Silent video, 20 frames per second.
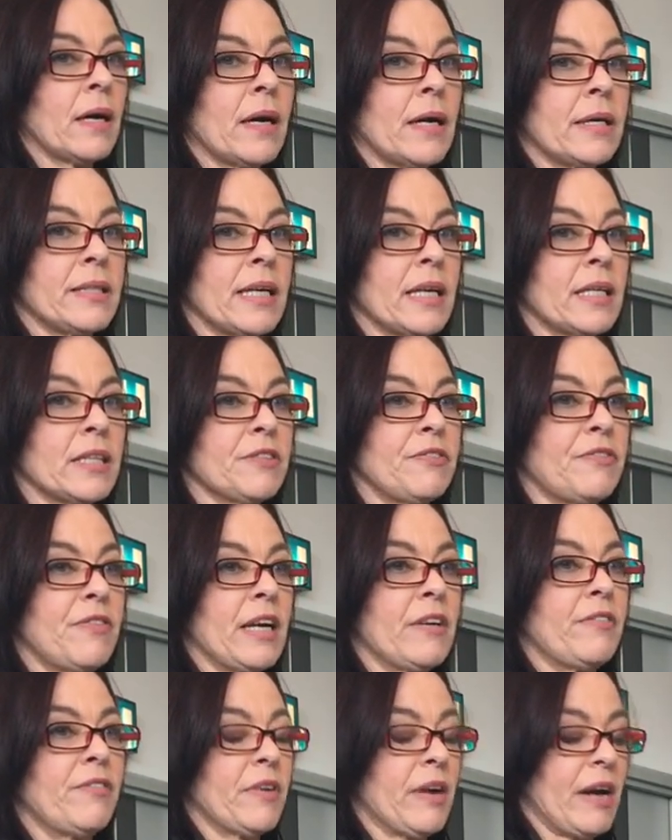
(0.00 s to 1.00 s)

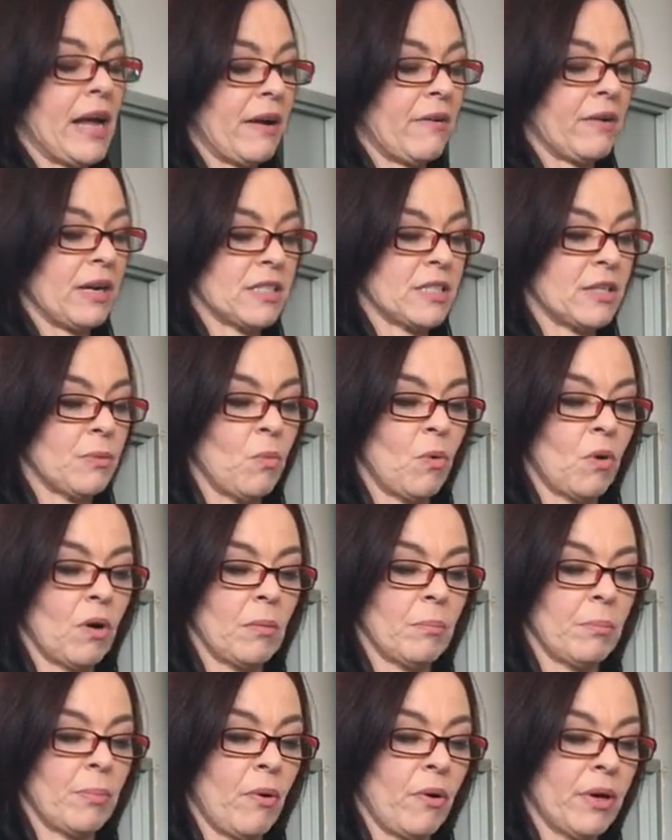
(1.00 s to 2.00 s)
identified for areas in
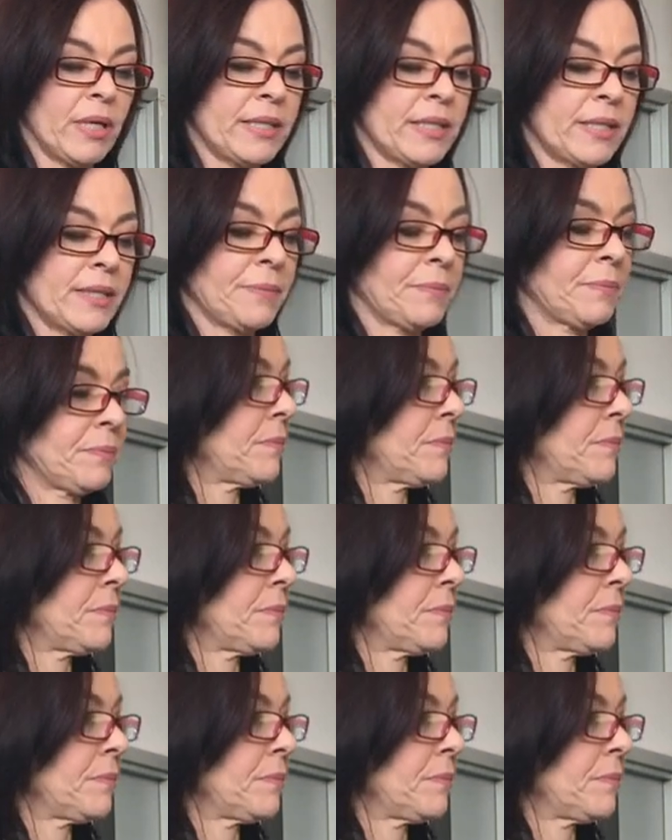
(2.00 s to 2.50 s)
Warren Point.